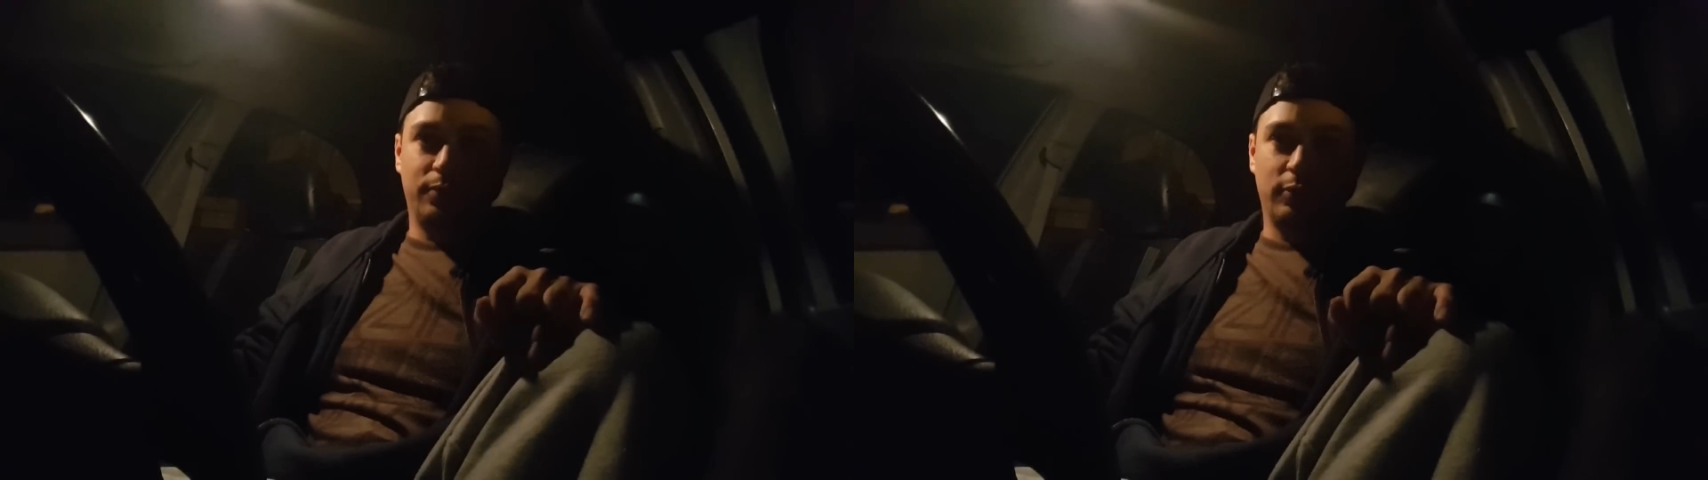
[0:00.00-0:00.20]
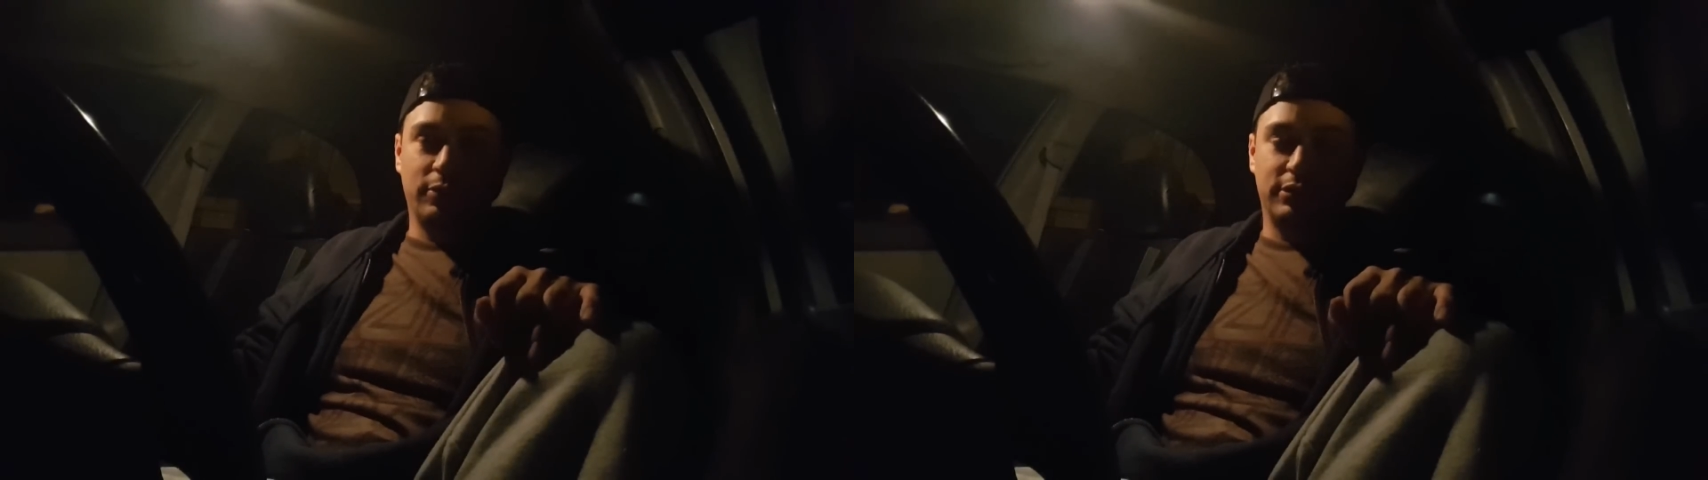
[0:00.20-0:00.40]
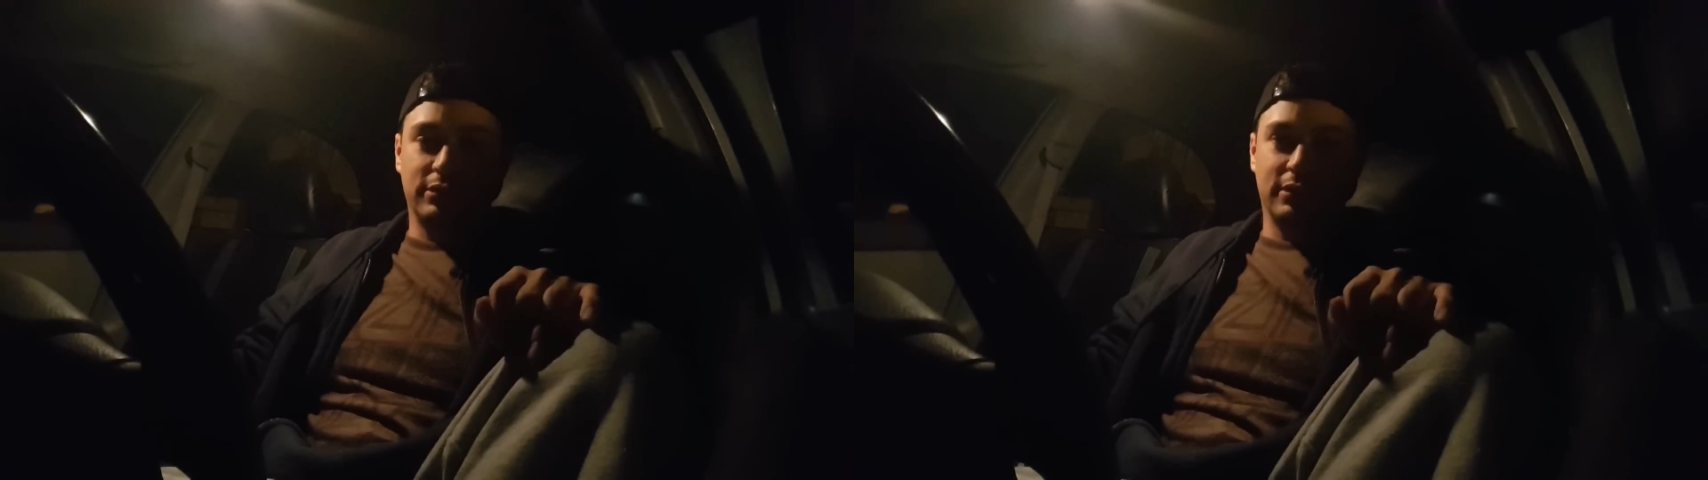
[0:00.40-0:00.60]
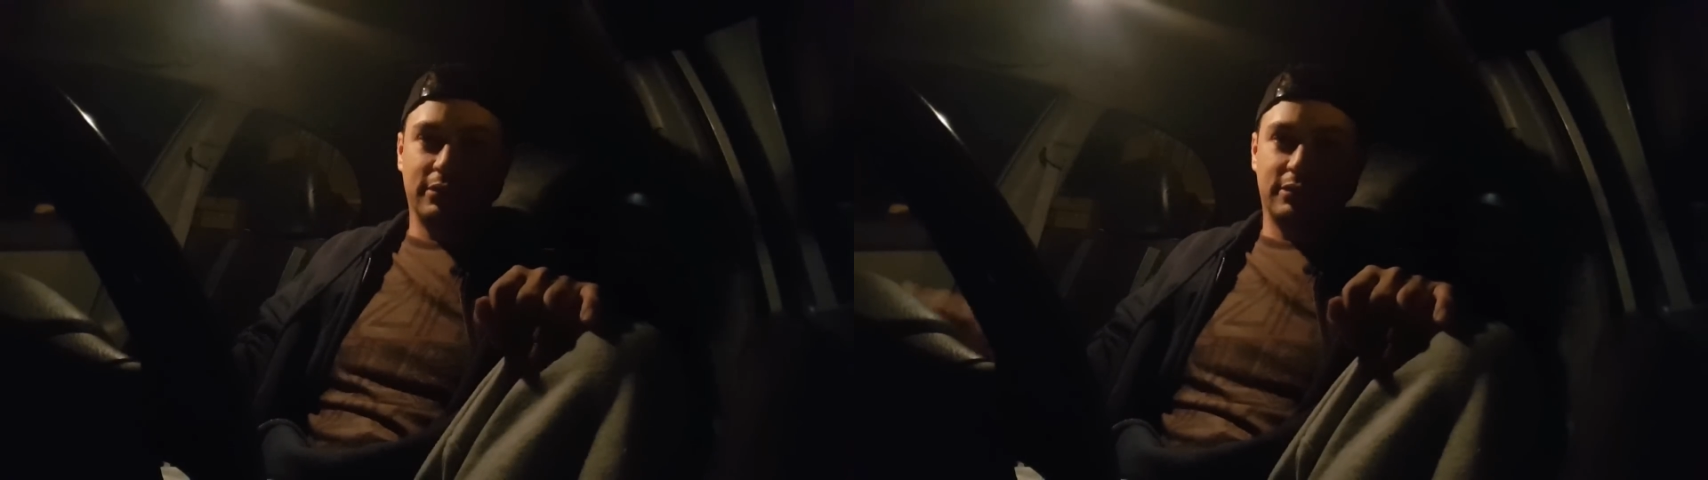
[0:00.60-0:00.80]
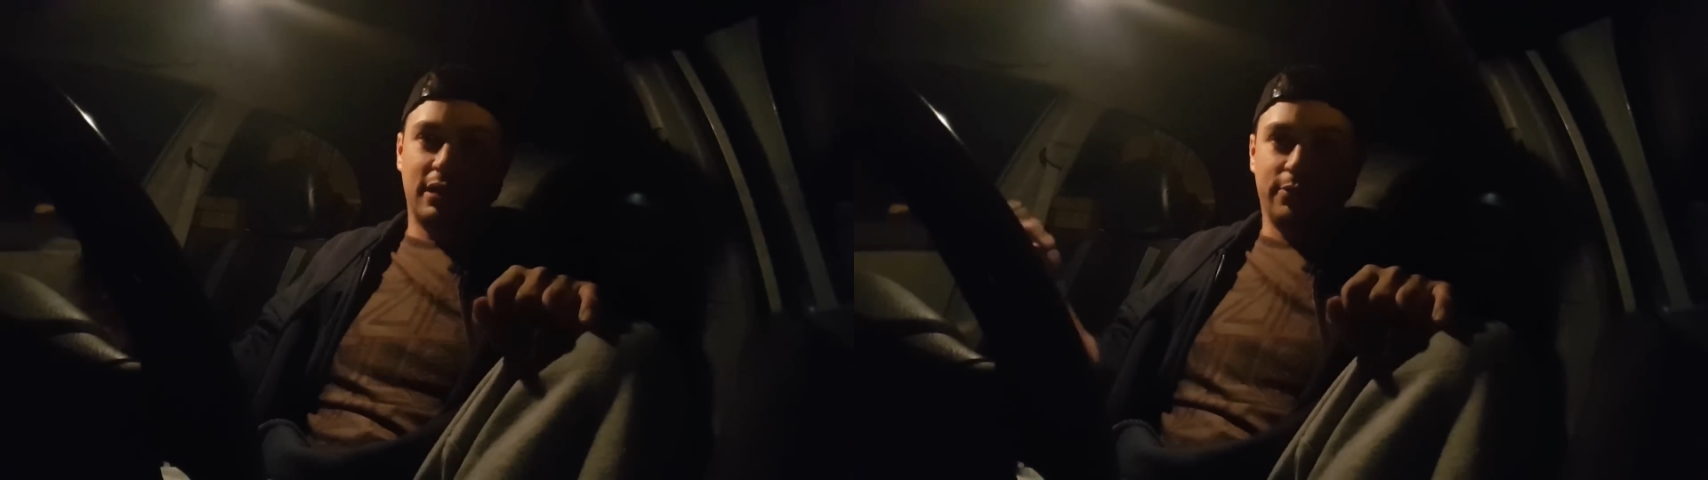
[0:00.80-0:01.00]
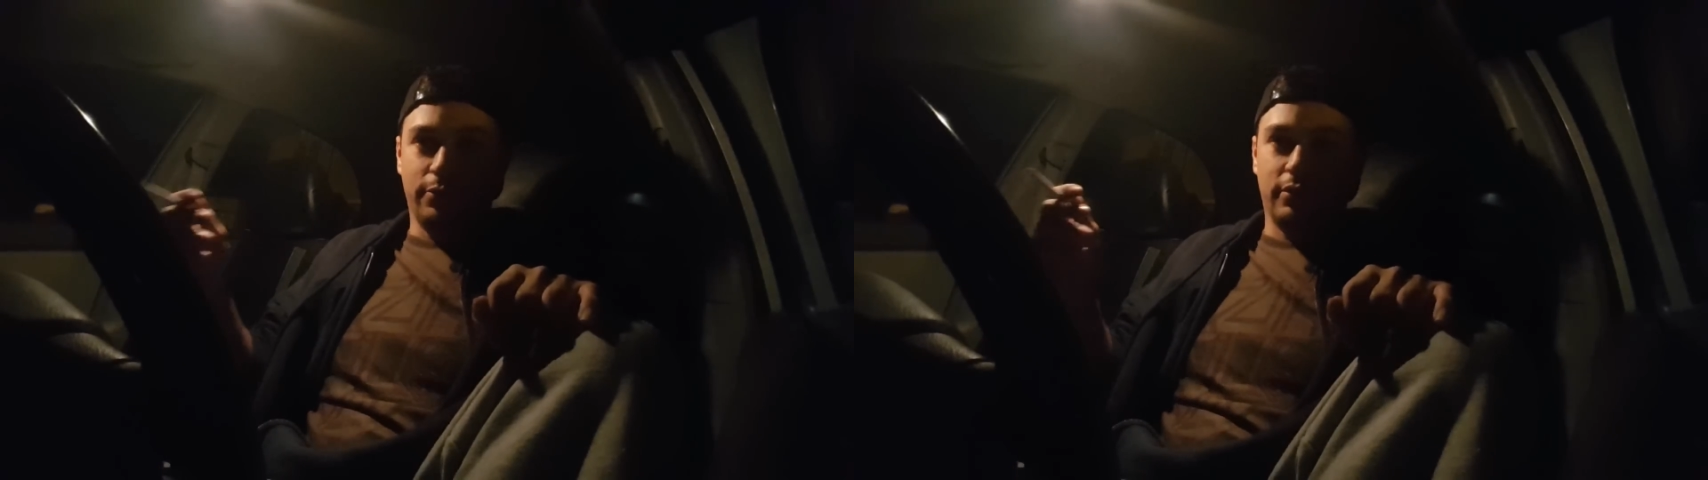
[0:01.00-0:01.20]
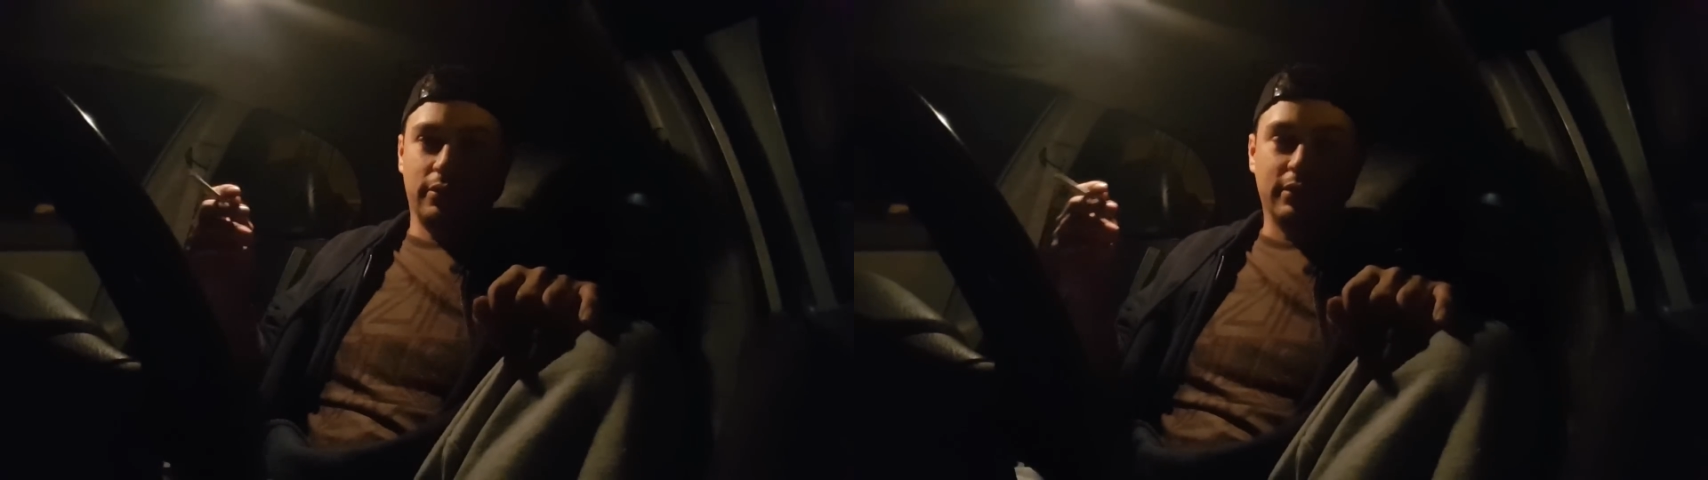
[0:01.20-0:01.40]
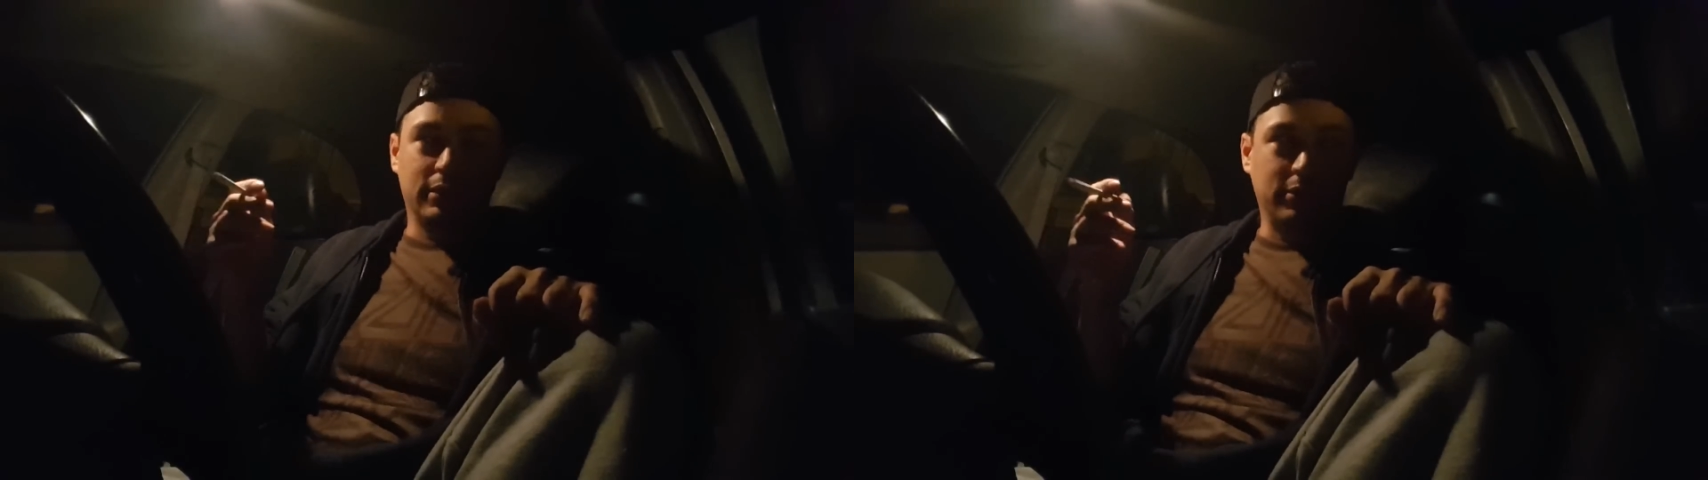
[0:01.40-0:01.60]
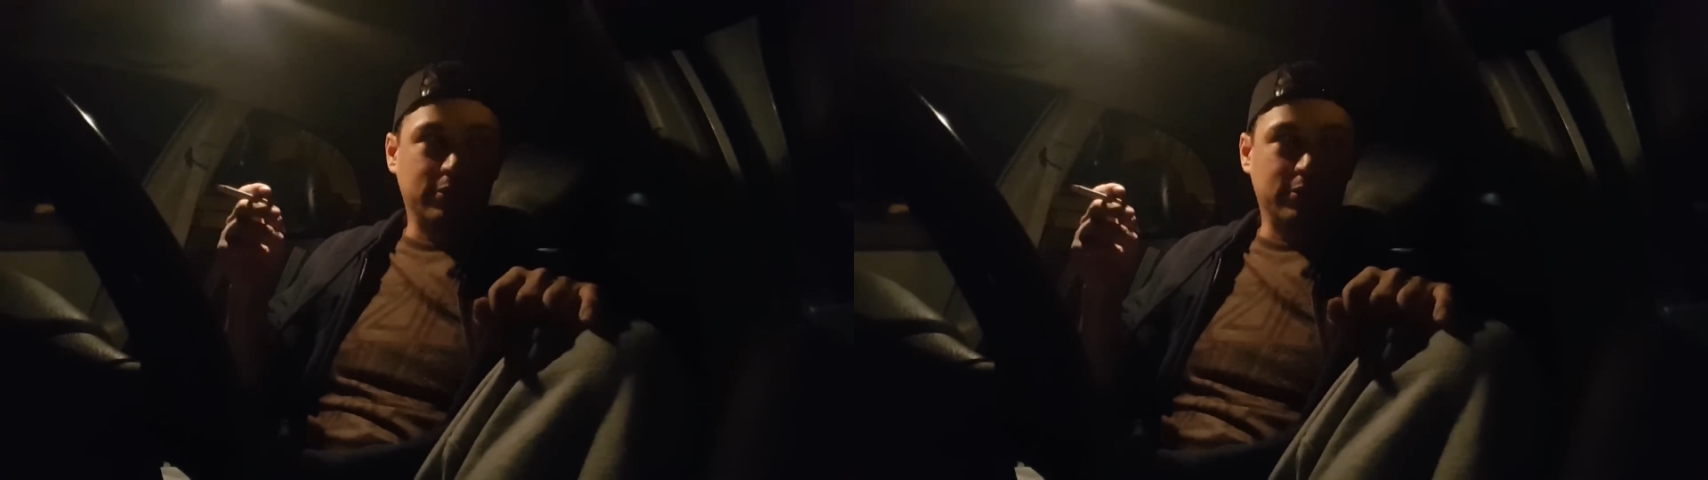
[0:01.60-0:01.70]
which is understandable with all like the